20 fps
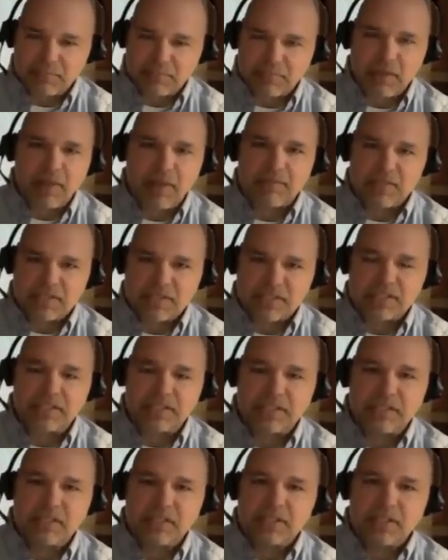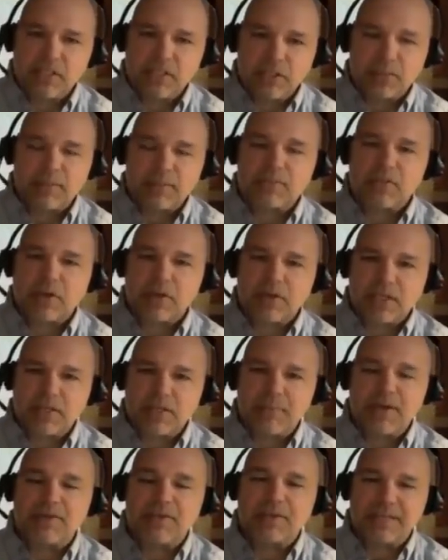obviously you know what I'm talking about,